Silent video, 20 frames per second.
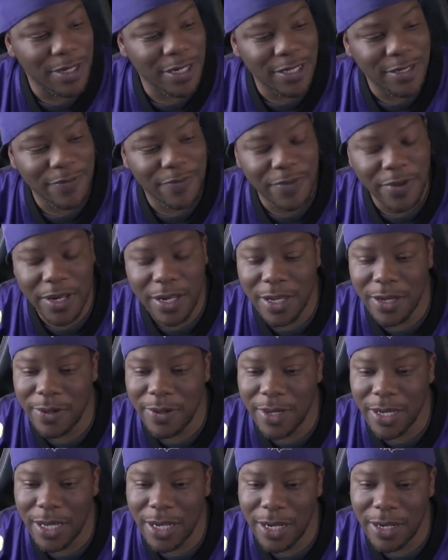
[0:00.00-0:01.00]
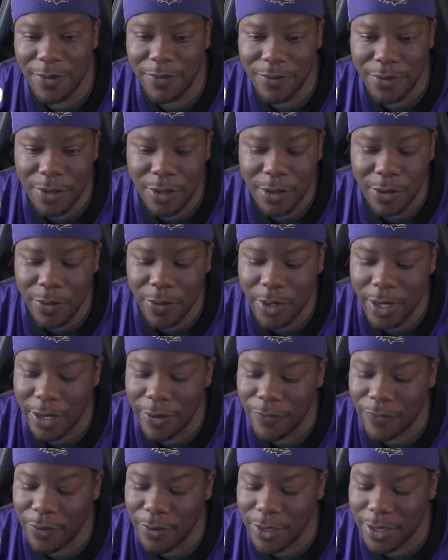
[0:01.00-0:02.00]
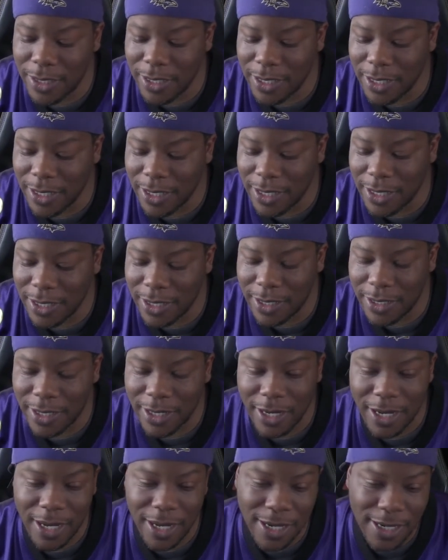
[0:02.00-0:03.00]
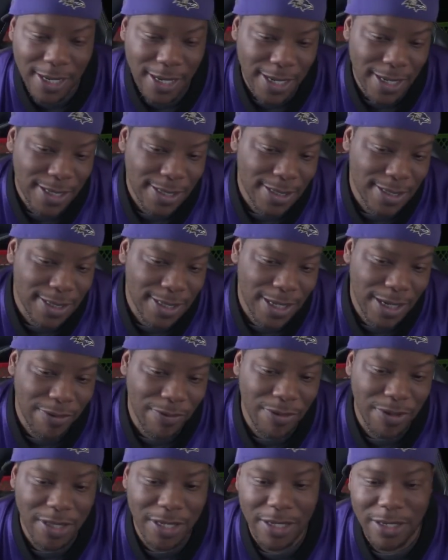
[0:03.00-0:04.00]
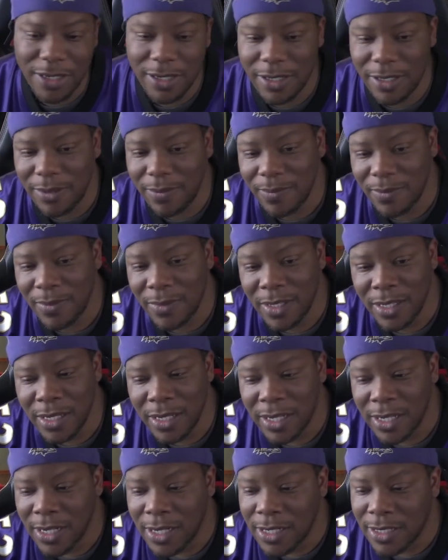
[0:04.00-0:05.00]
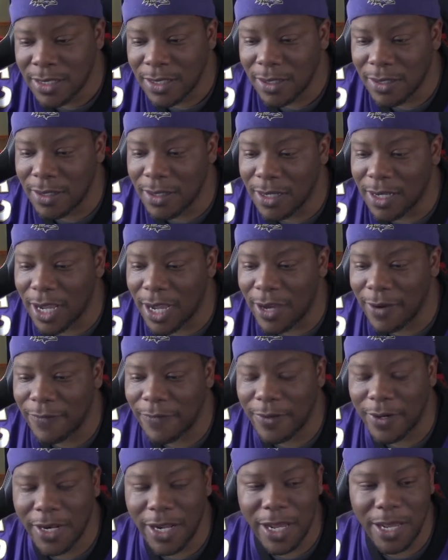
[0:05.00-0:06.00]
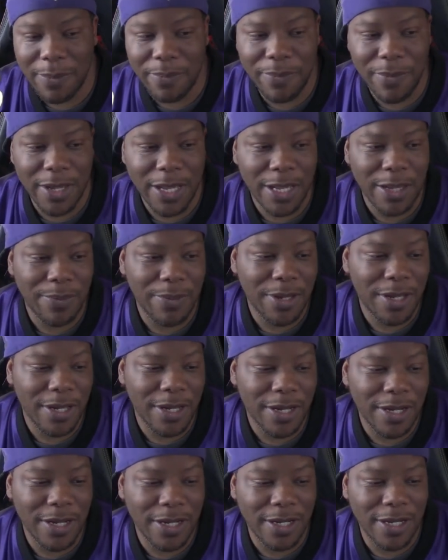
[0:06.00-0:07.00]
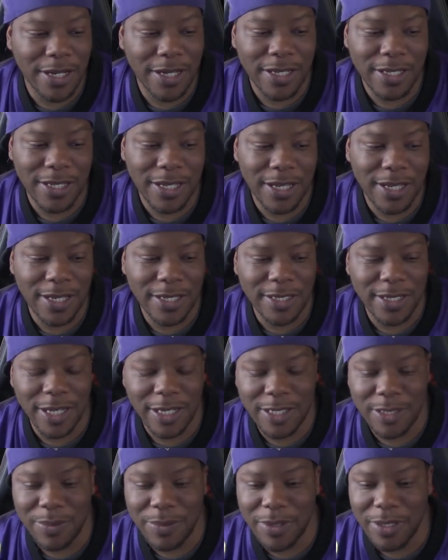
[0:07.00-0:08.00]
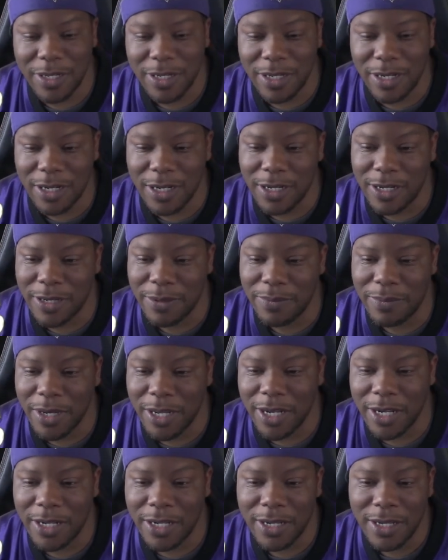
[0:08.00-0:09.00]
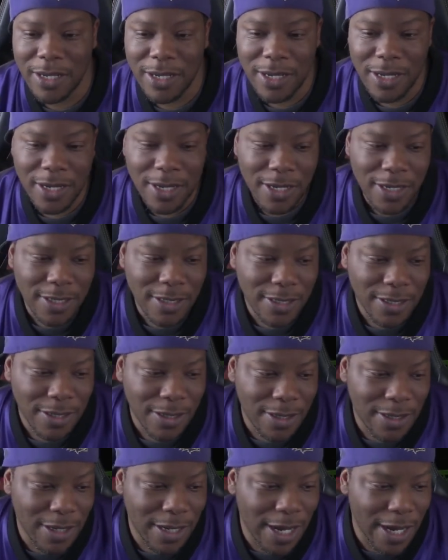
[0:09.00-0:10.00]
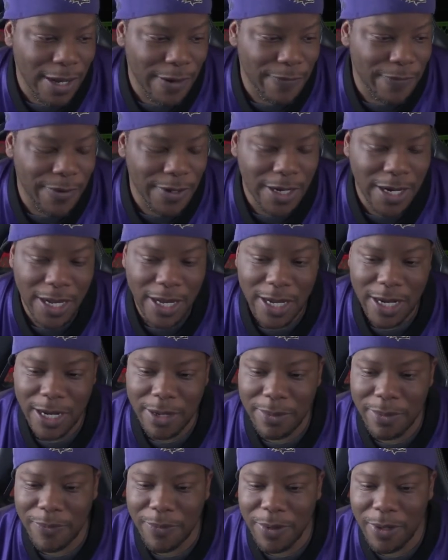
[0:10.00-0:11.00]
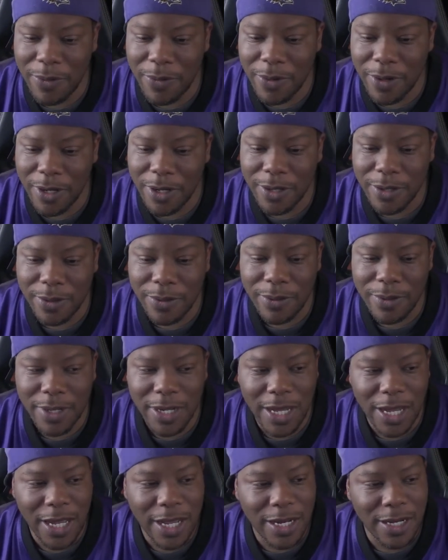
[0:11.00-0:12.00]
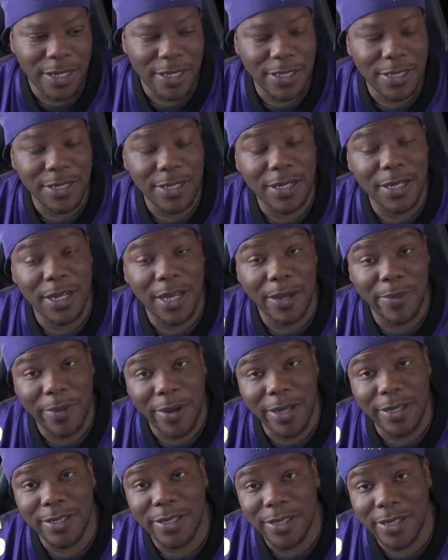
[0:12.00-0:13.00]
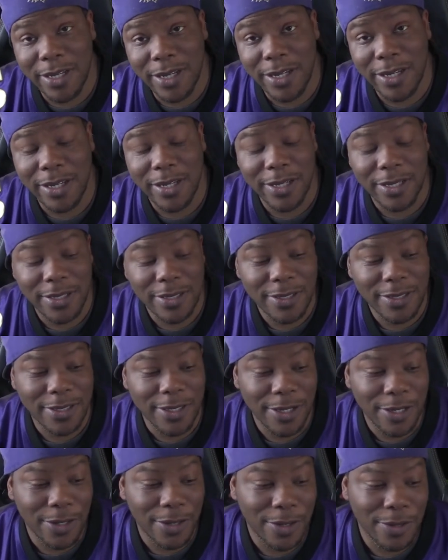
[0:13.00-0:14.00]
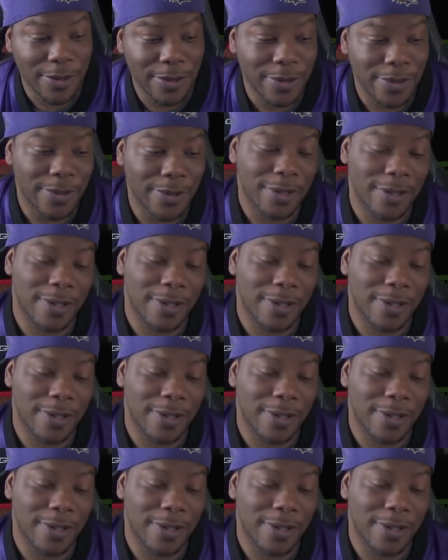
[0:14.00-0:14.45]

this video edit real quick for the uh, the highlights and everything. So look out for that. Maybe uh, cause it, it, it takes me a, a good minute. So look out for that. I'm gonna be working on that. It should come out today. So